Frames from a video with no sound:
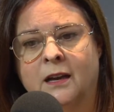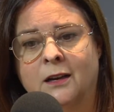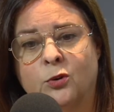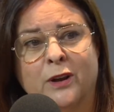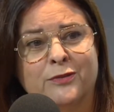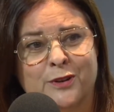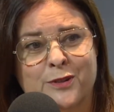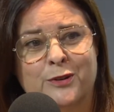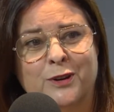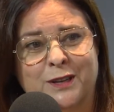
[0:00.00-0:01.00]
Going for a
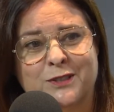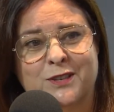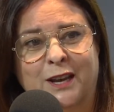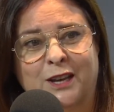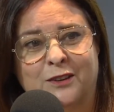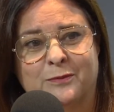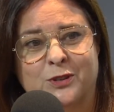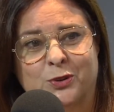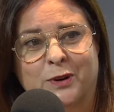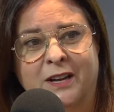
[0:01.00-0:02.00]
third consecutive
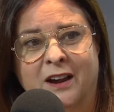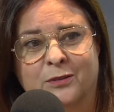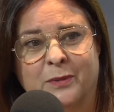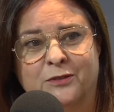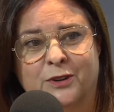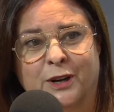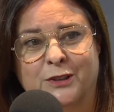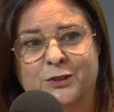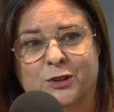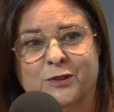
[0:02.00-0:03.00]
majority government for a
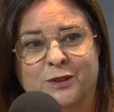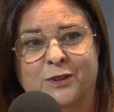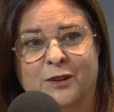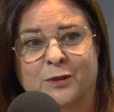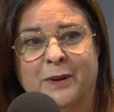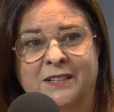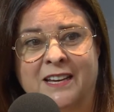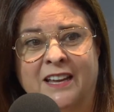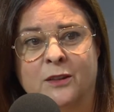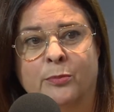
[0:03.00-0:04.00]
Conservative government
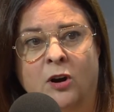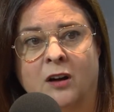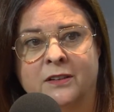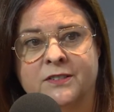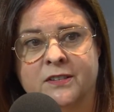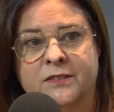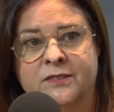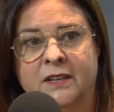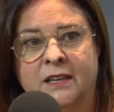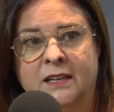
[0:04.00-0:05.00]
in the province
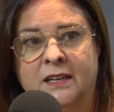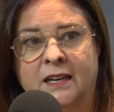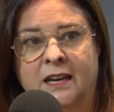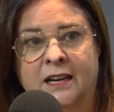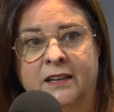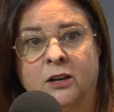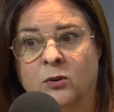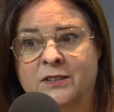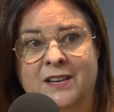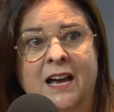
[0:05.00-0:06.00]
has
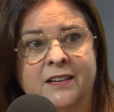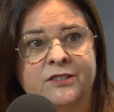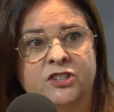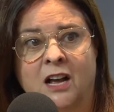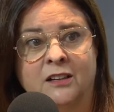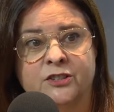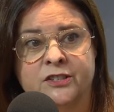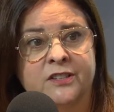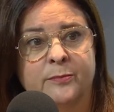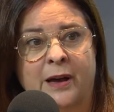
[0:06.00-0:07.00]
had its
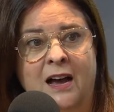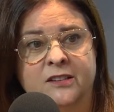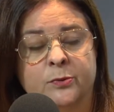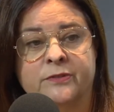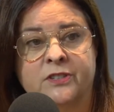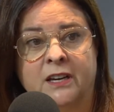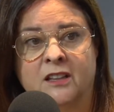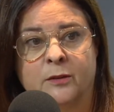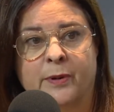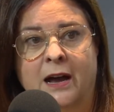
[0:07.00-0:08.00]
challenges in the past. We've seen it
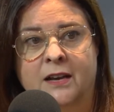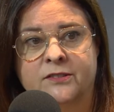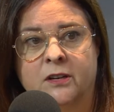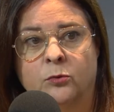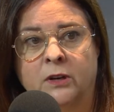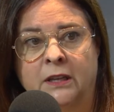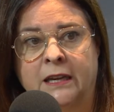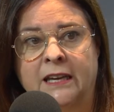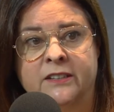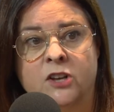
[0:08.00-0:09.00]
in the past, and
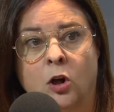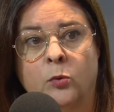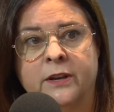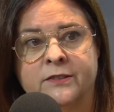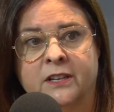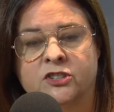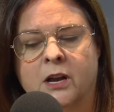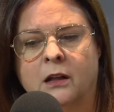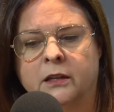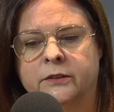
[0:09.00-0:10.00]
really it's always a
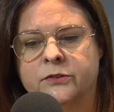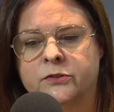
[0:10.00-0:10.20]
challenge.